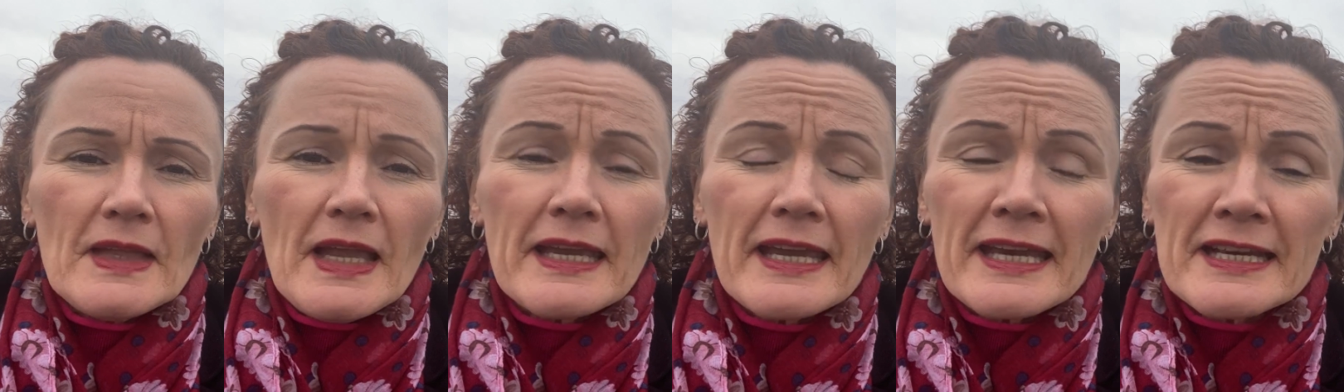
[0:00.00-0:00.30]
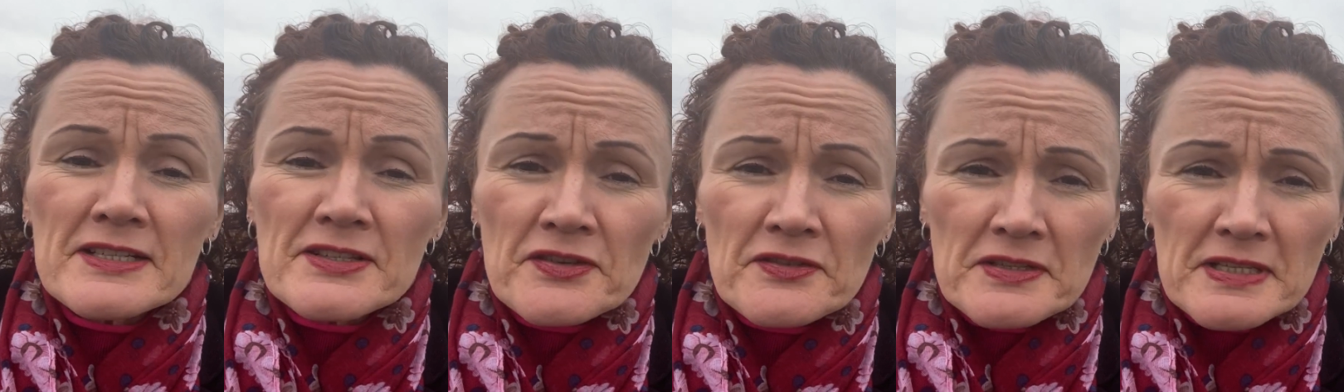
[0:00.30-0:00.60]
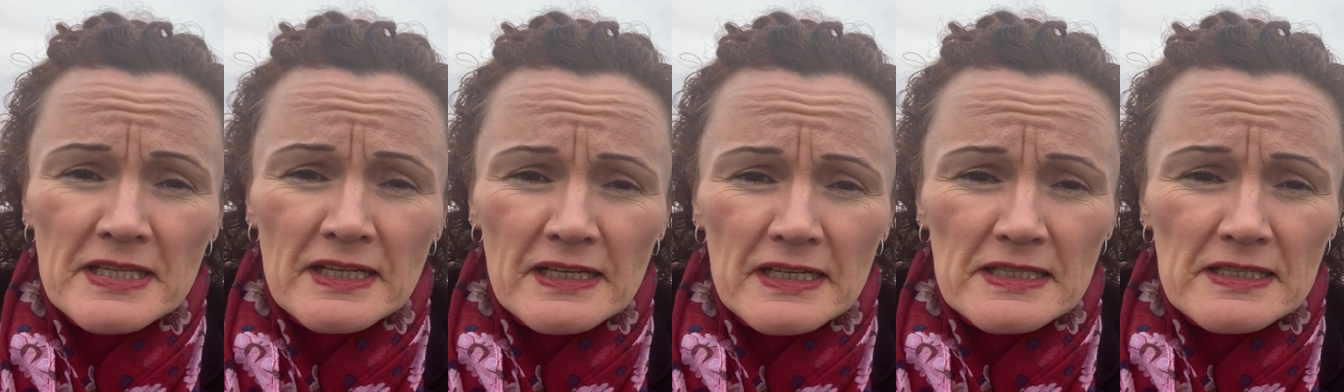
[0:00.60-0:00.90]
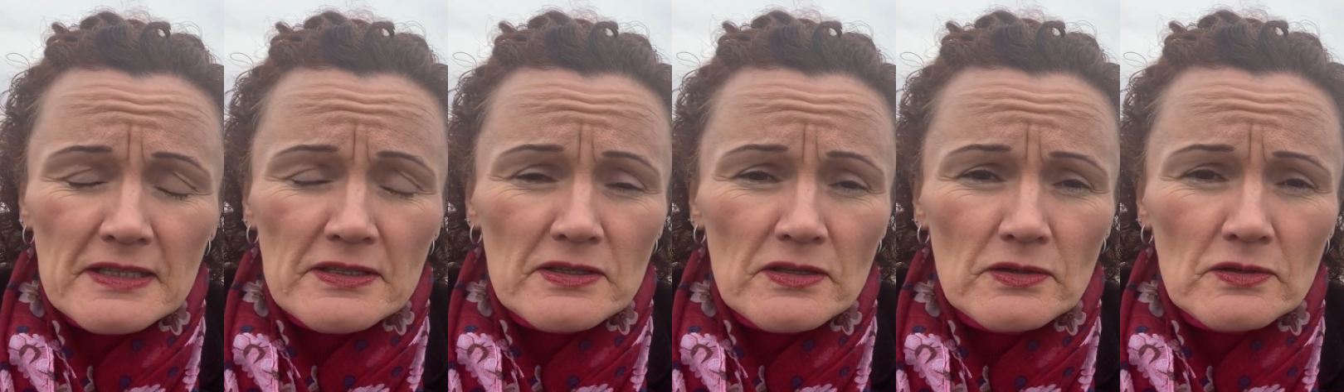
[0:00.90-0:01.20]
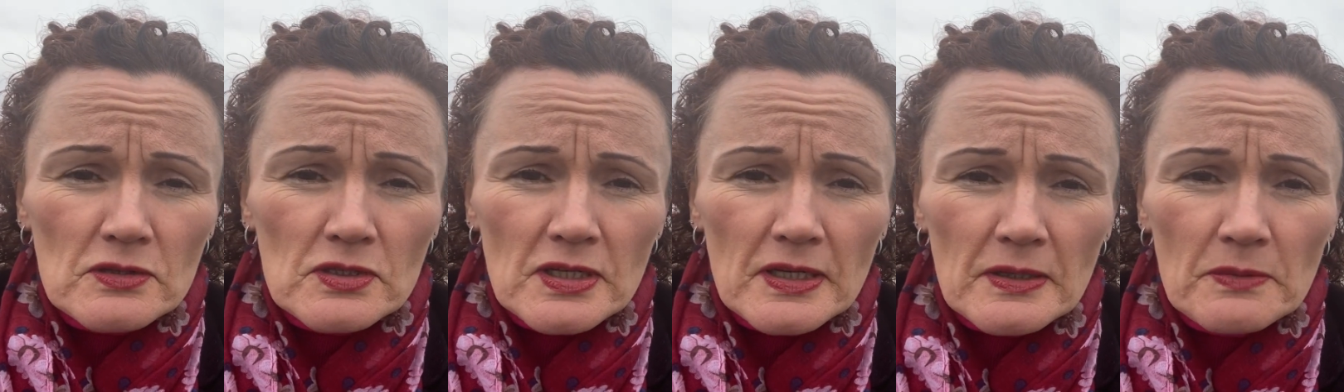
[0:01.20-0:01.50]
Exercise is
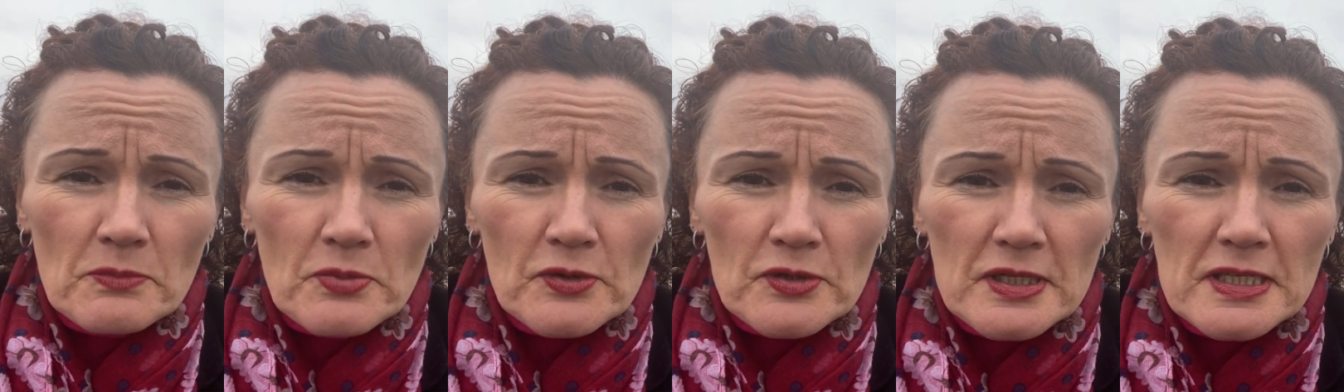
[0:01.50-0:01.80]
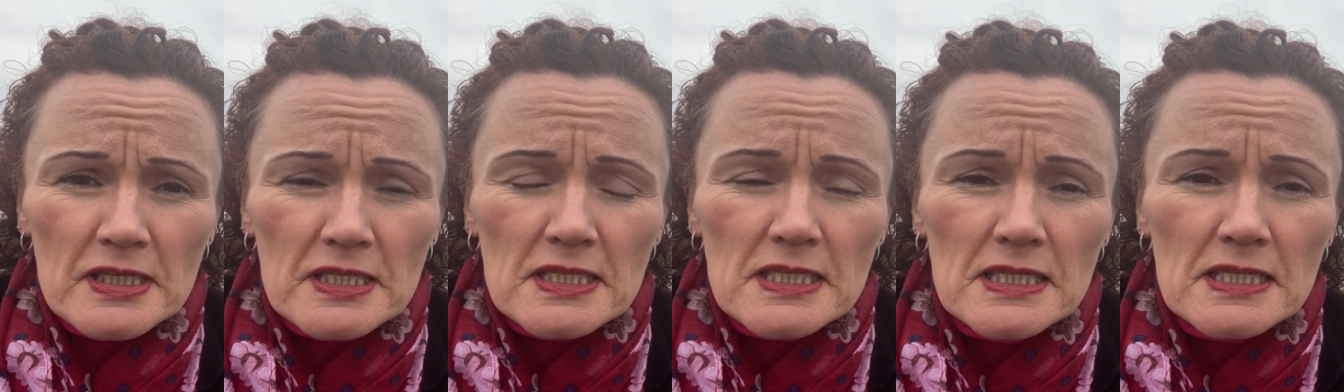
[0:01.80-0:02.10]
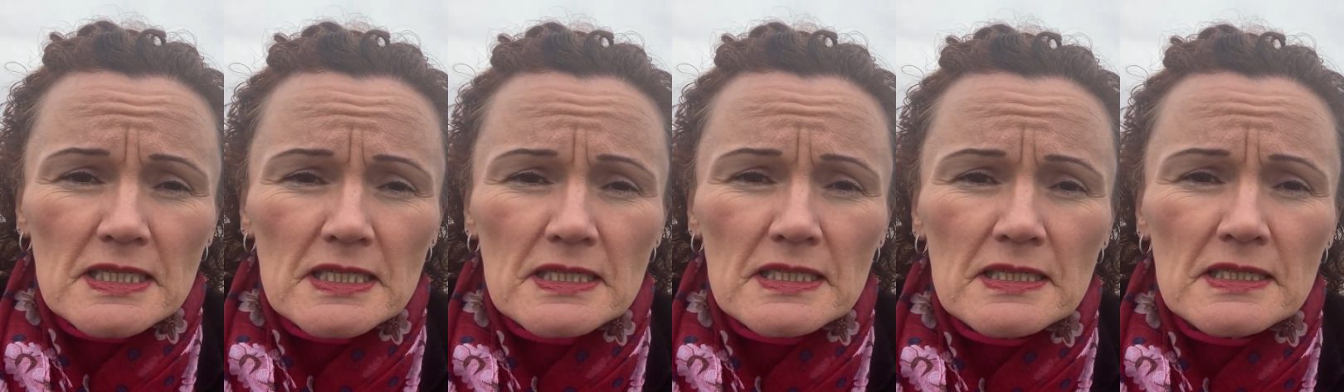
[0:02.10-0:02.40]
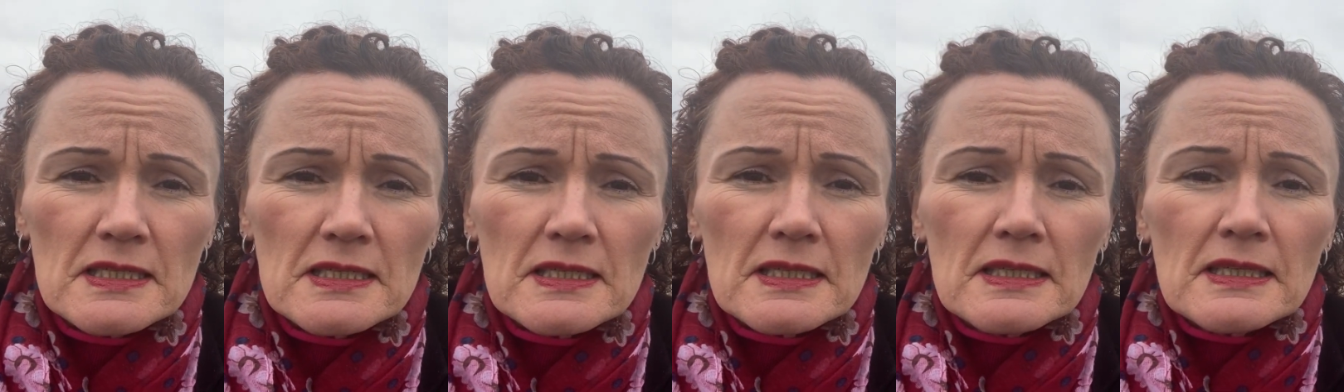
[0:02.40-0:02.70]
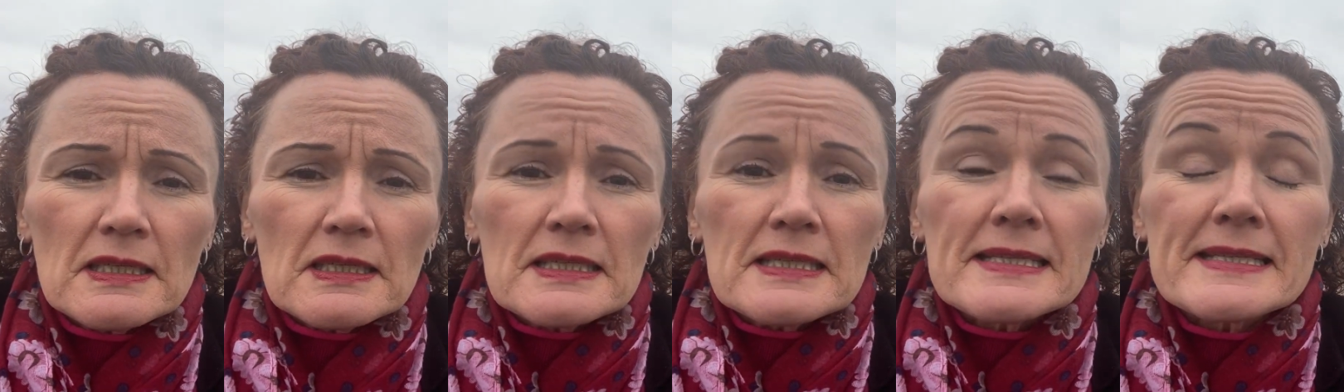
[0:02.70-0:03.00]
hugely important.
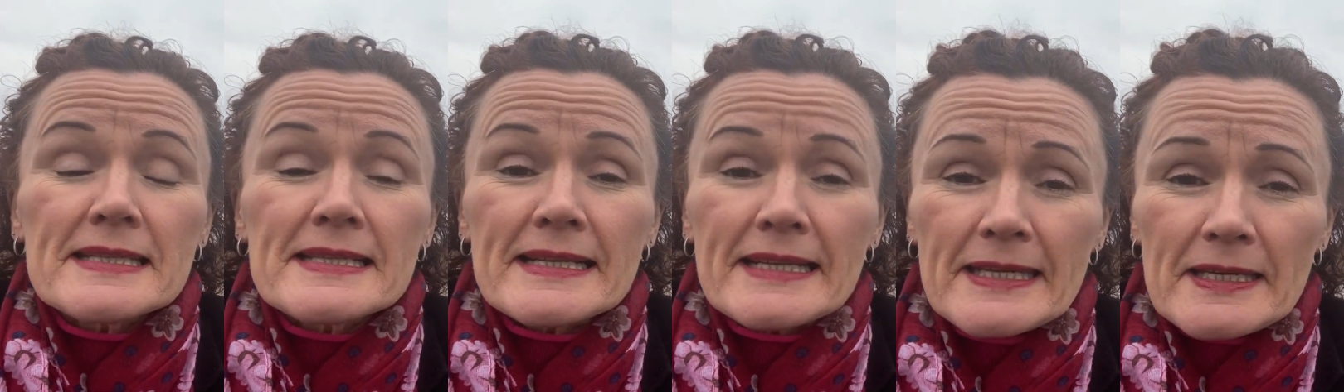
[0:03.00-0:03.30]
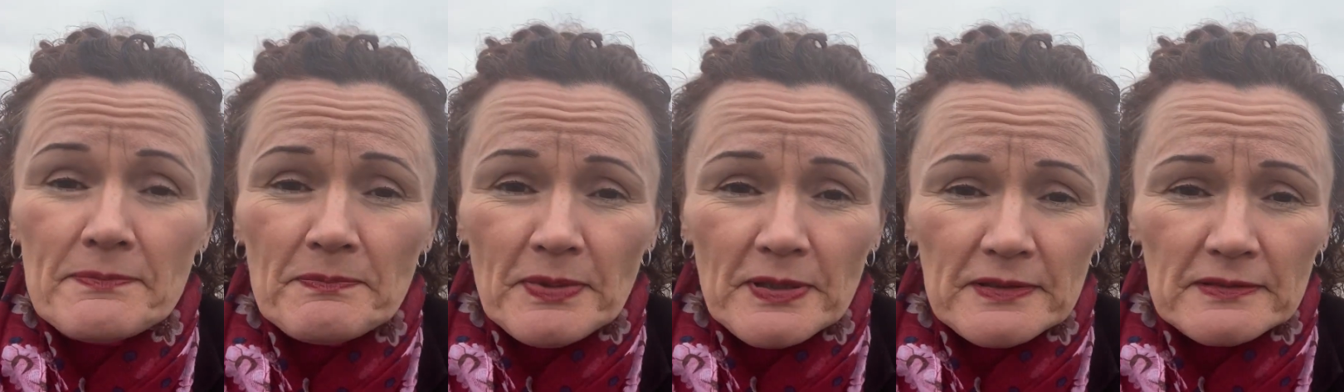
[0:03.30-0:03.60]
Sleep.